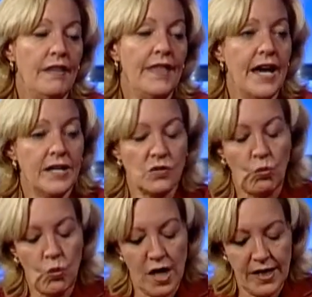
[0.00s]
That is
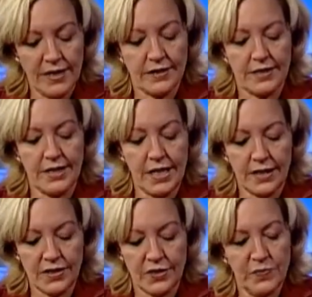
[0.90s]
why you're seeing
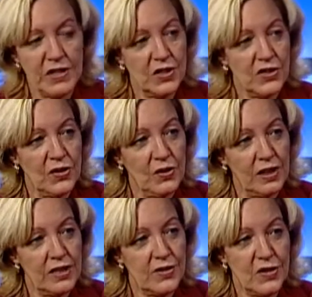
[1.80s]
so much
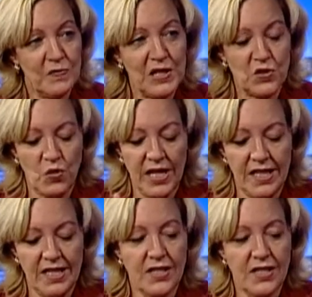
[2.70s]
solar, so much wind,